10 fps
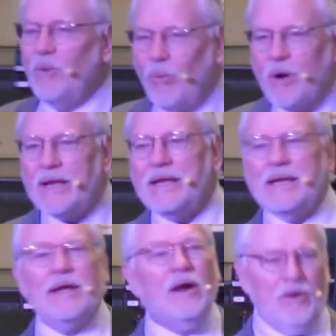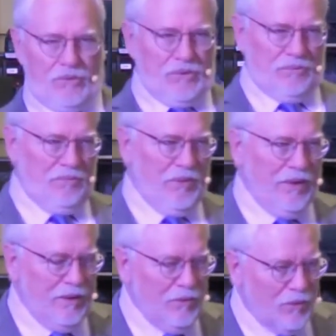Where did he go?
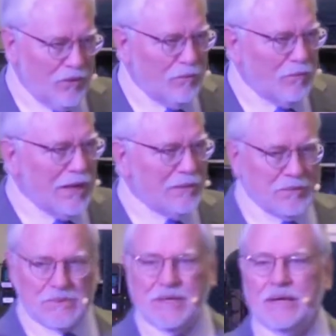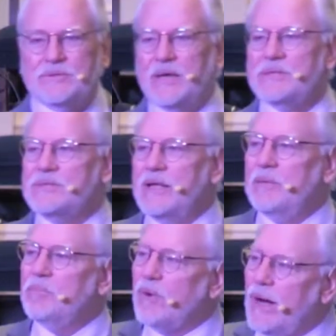Well, the Bible tells us that
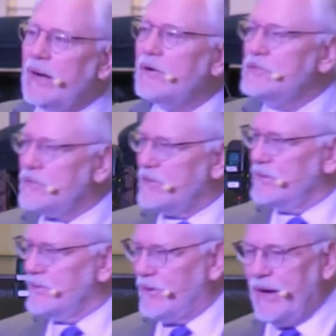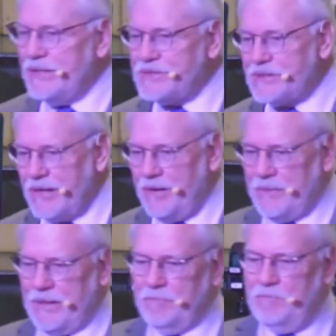prior to Christ's coming,